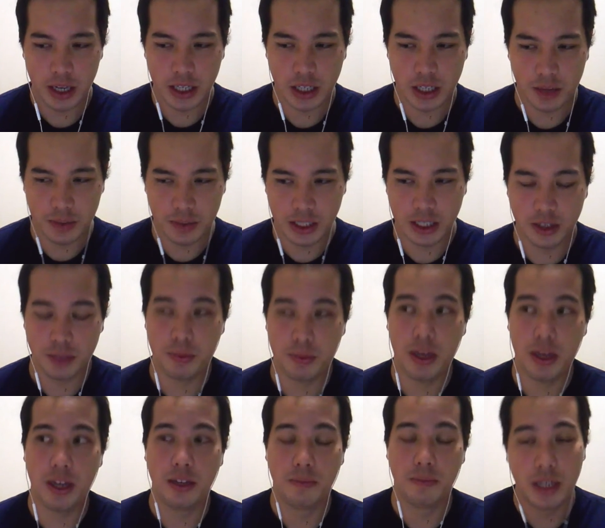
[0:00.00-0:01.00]
Obviously, it's played
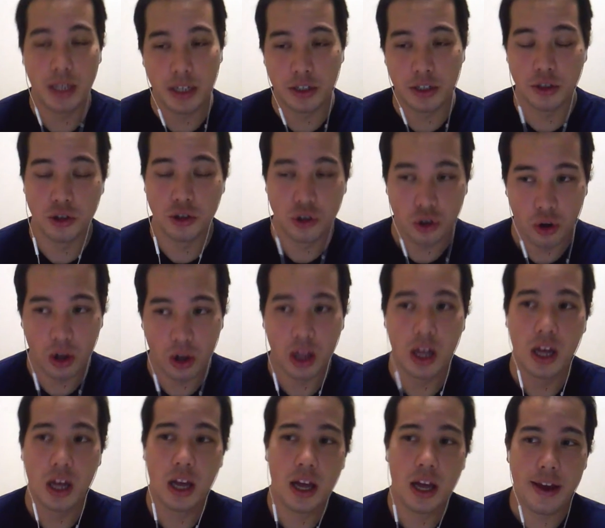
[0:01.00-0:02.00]
in bit control
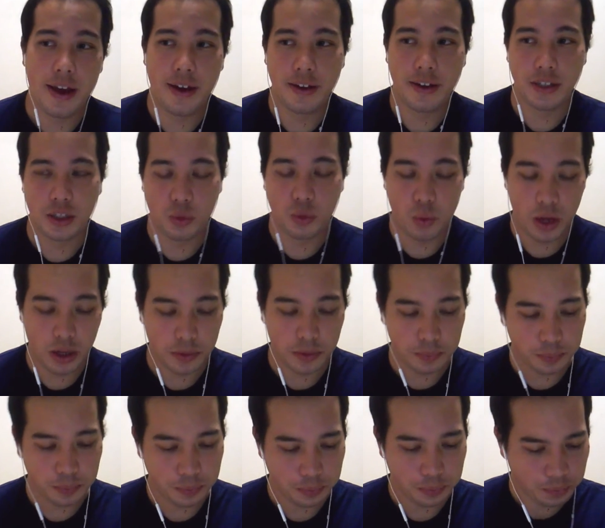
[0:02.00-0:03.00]
as well.
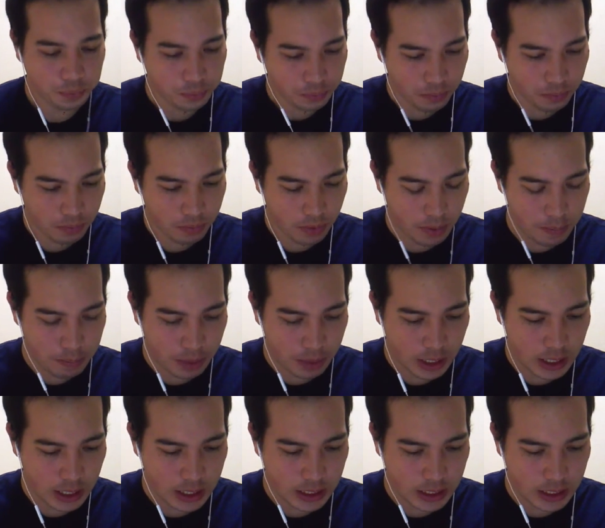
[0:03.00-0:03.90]
But,